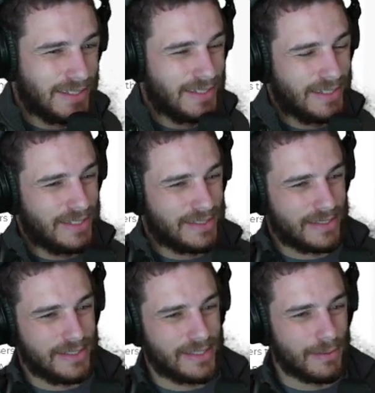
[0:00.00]
it's
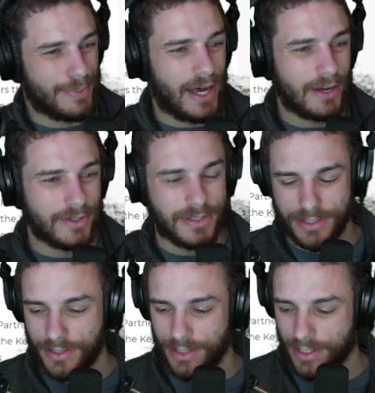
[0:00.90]
this
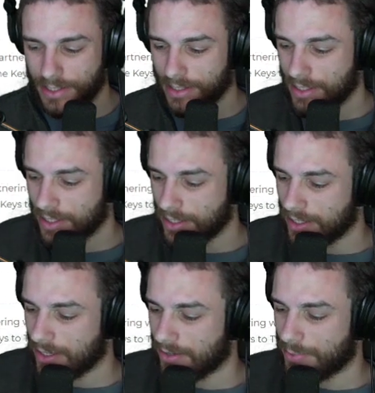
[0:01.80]
hypocrisy of
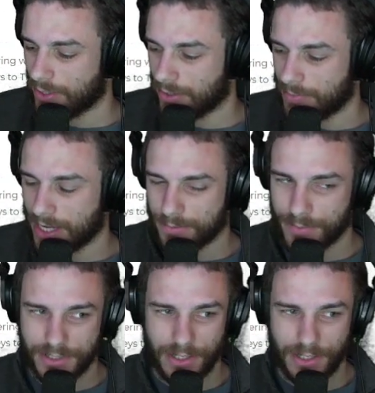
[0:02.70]
Bitcoin Maximalists.